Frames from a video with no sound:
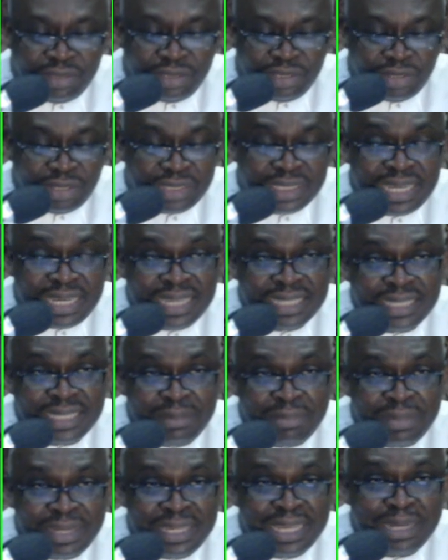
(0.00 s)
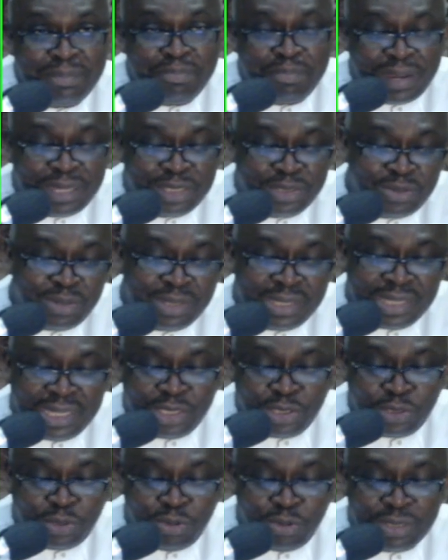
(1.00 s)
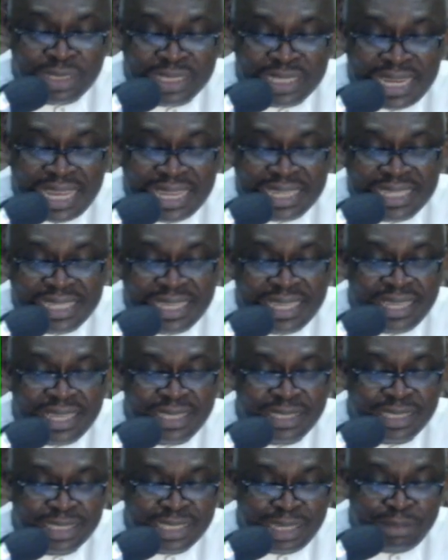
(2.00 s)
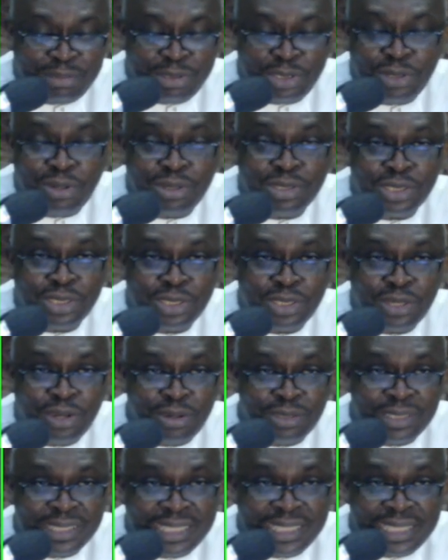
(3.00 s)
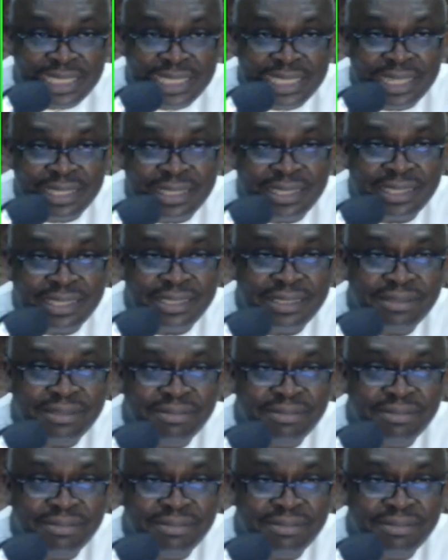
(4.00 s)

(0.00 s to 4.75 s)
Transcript: just like the immediate past one, this looks like inscriptions on t-shirts.